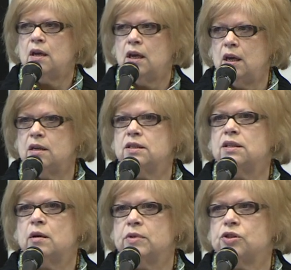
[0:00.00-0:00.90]
and to
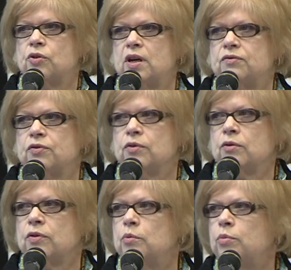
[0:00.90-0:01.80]
demonstrate
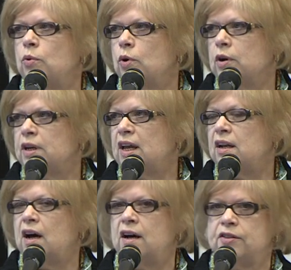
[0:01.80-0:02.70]
for the board
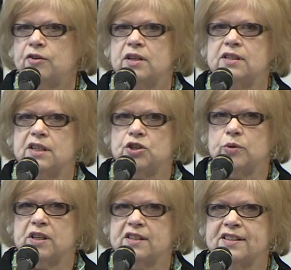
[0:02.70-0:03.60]
and other
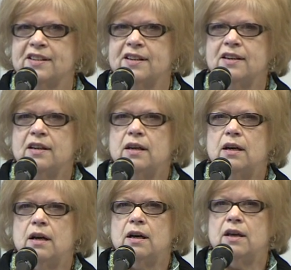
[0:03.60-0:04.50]
constituents
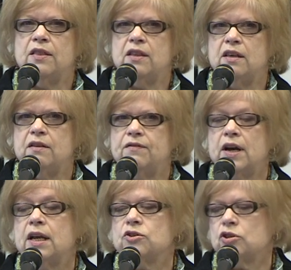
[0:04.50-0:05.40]
uh, the
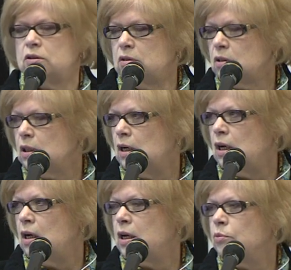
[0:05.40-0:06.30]
financial
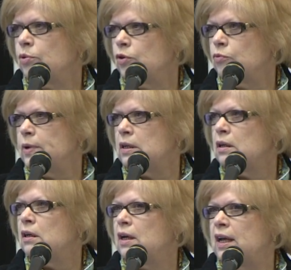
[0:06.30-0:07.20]
uh, improvement
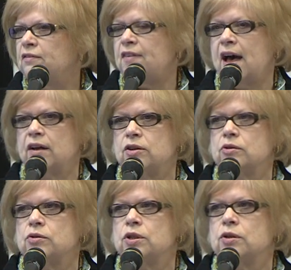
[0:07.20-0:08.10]
uh, and
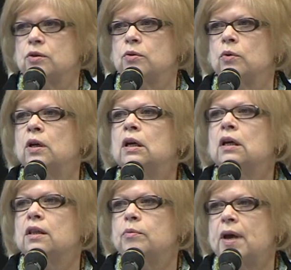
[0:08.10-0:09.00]
value to
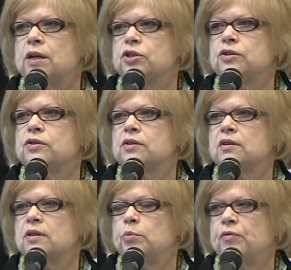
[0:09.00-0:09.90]
the patients,
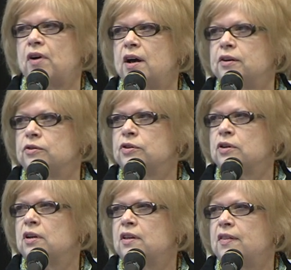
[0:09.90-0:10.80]
the providers,
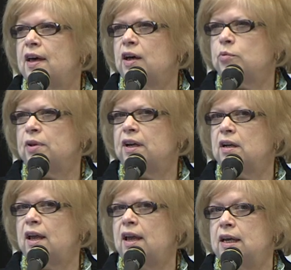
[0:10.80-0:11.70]
the health
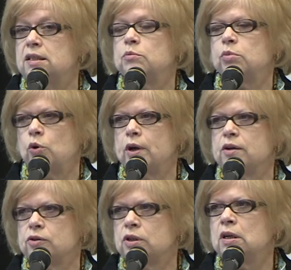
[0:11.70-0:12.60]
plan, and
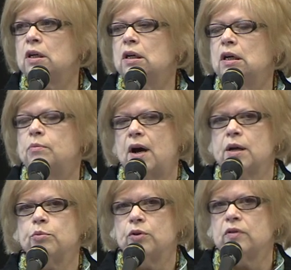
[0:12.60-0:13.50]
employers uh, by
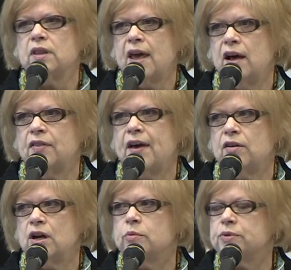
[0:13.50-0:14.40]
improving the health
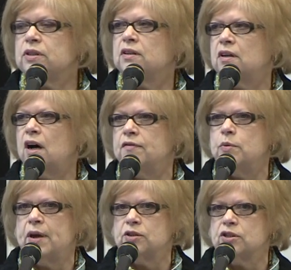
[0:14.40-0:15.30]
outcomes uh, of the
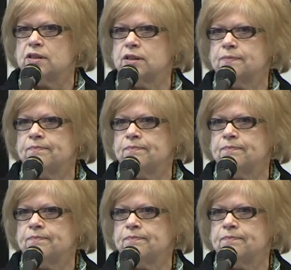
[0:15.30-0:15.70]
patients.